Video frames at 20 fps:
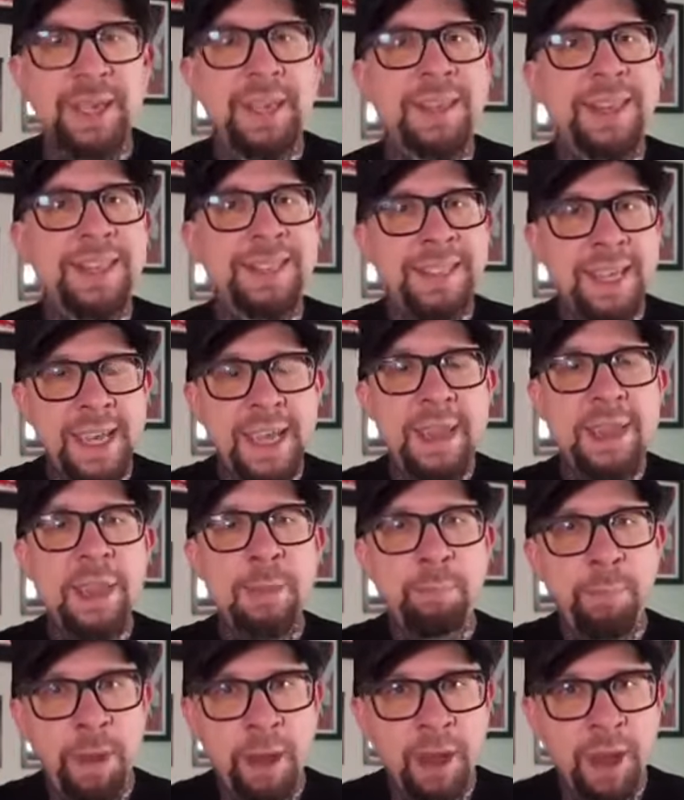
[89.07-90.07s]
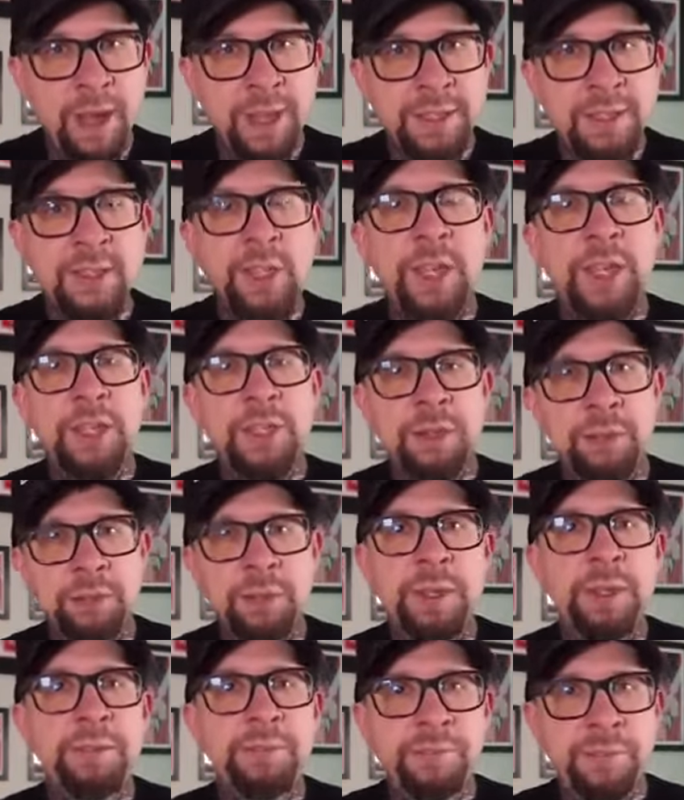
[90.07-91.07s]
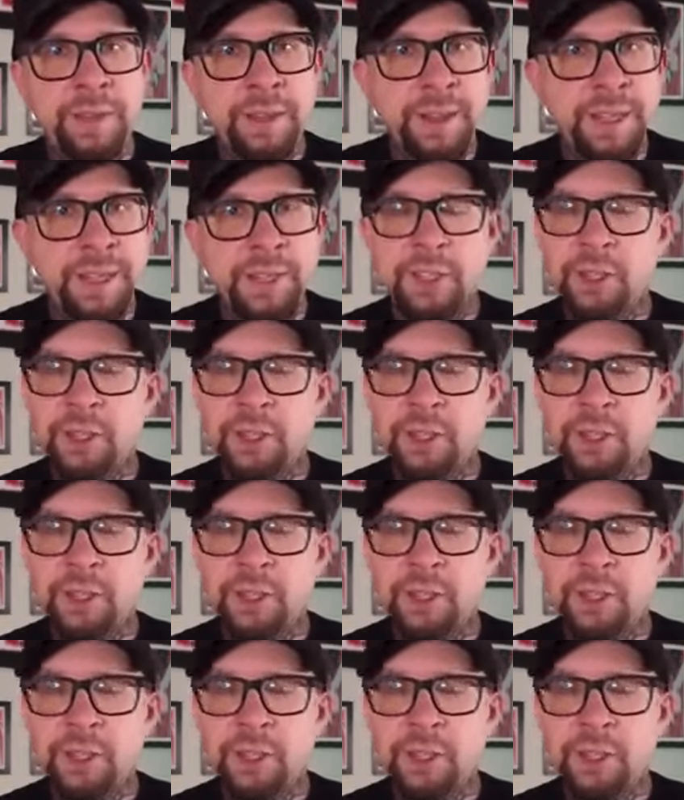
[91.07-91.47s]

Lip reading: that's in the pods to refill it.